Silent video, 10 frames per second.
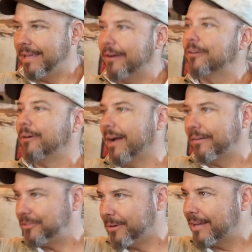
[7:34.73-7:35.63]

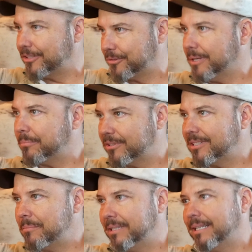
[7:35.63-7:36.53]
aircraft drag strip or
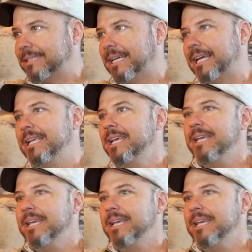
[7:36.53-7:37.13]
something like that.